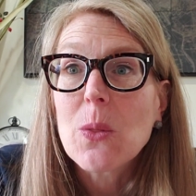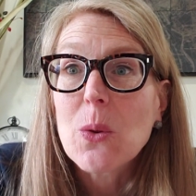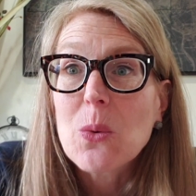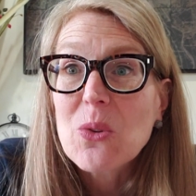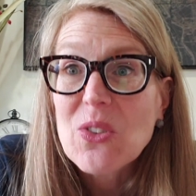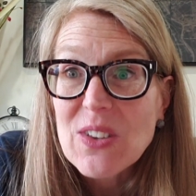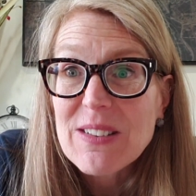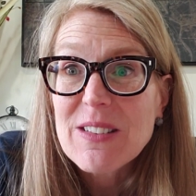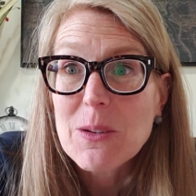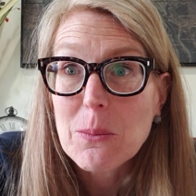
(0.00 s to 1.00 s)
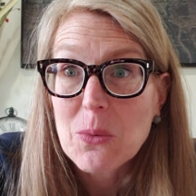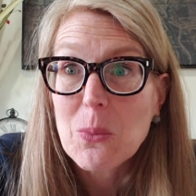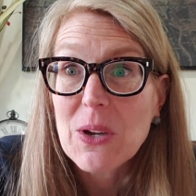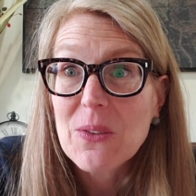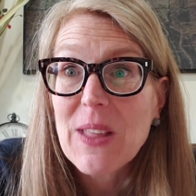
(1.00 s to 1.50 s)
those systems
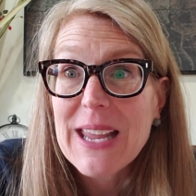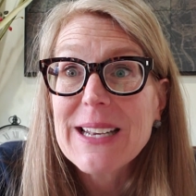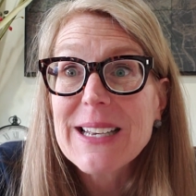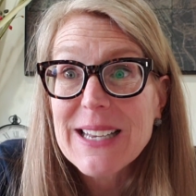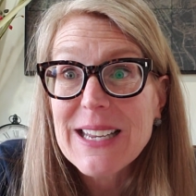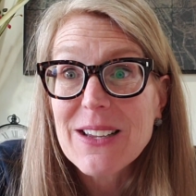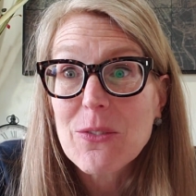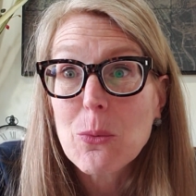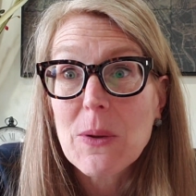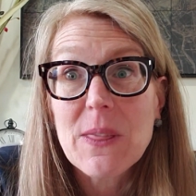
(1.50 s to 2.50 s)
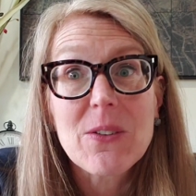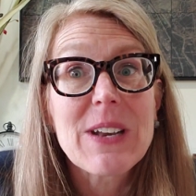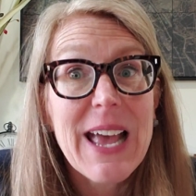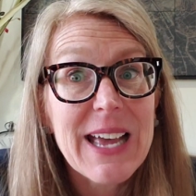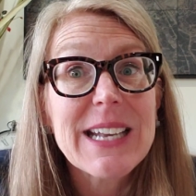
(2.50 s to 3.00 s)
where they live when they're
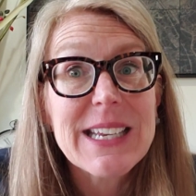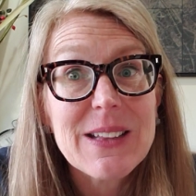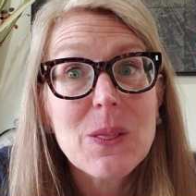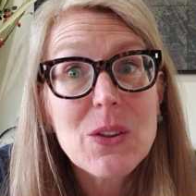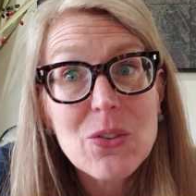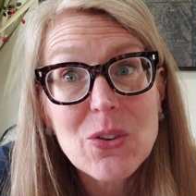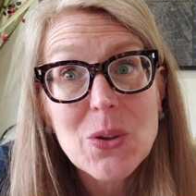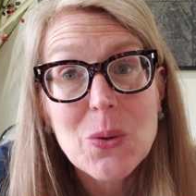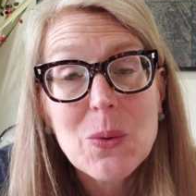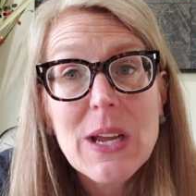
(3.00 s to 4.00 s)
not in the zoo.